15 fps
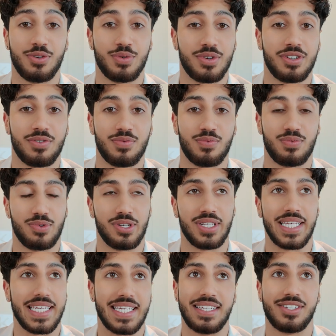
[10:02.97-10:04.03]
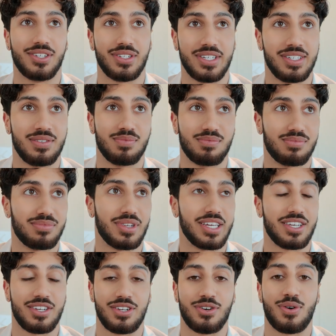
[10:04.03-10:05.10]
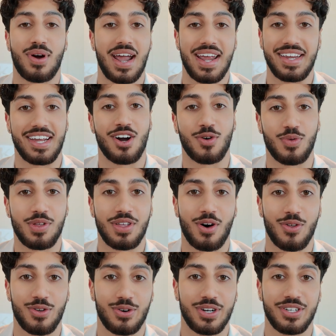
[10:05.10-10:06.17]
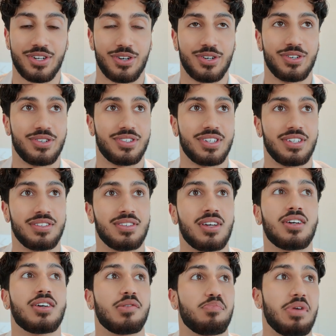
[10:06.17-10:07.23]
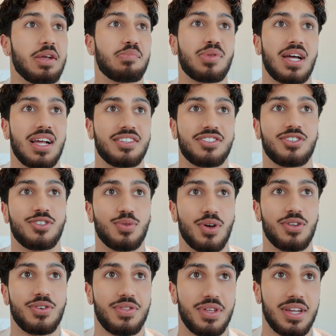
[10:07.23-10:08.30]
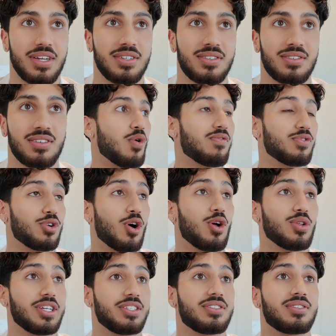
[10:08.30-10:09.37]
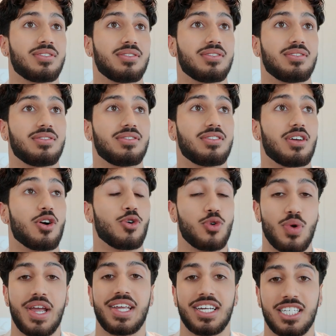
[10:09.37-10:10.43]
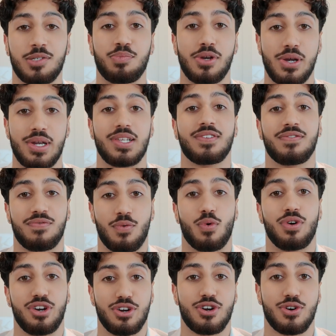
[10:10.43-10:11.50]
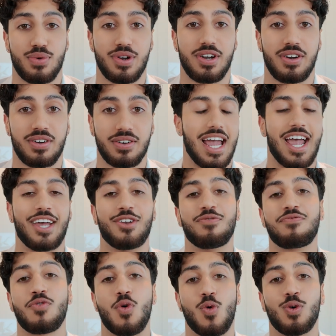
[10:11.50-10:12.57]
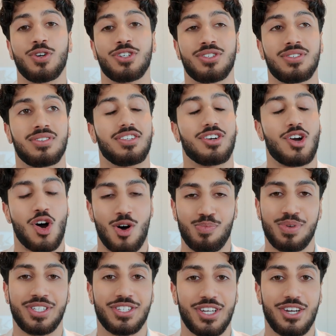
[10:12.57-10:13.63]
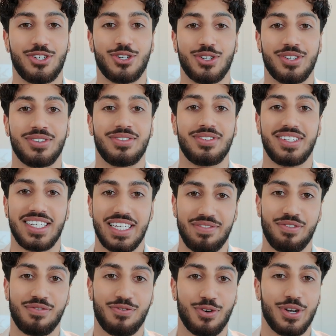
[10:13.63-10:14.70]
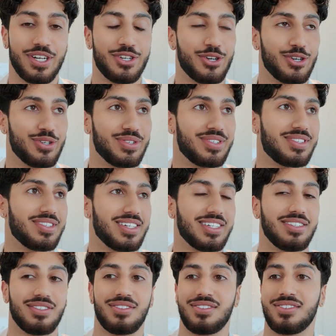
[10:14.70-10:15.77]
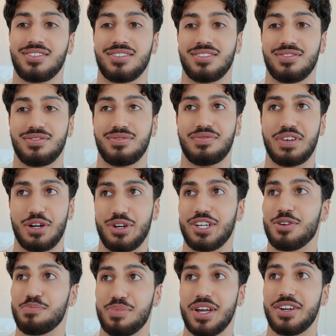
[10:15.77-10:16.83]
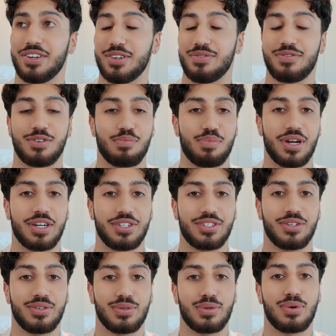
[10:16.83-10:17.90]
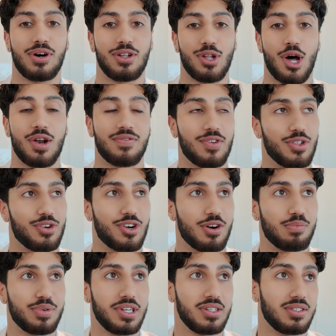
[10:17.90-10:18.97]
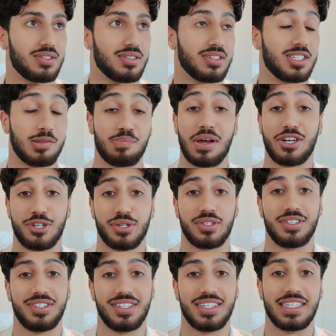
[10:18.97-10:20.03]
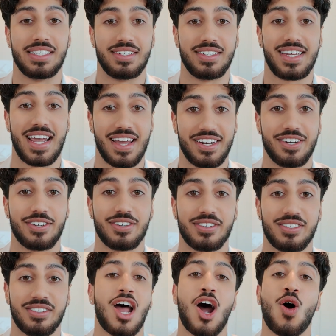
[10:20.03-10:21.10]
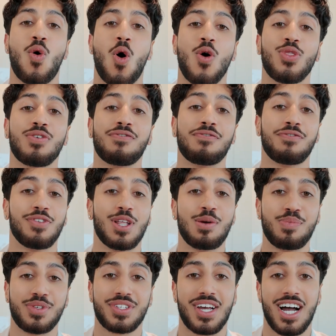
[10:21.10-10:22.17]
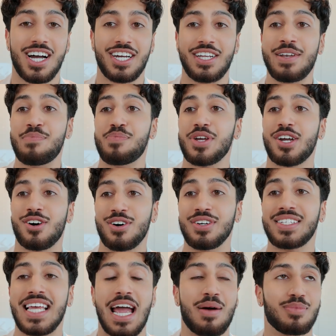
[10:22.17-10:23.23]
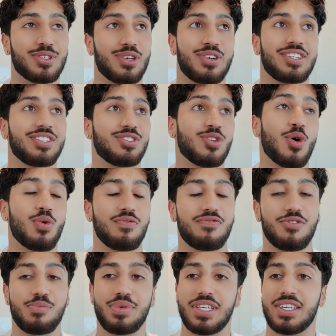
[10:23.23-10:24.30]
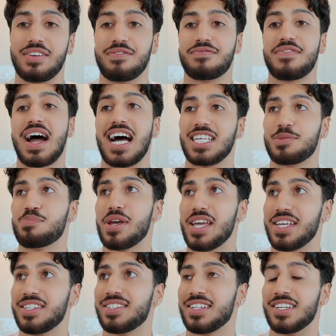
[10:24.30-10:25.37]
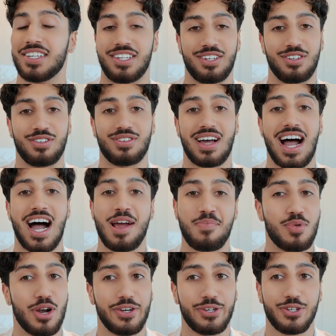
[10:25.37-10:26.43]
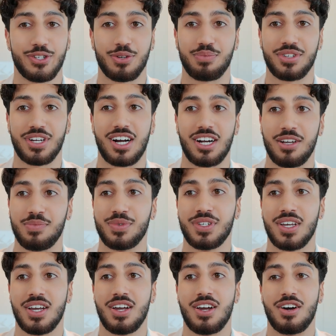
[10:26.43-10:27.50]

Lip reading: you can really easily, like, you know, hang out with other interns and make plans to do other things. Overall, it's a great experience for your career. And of course, the compensation, even for interns, is very competitive compared to a lot of other companies, especially in Canada. Now, on the flip side, because Amazon is known for being fast-paced and high pressure sometimes,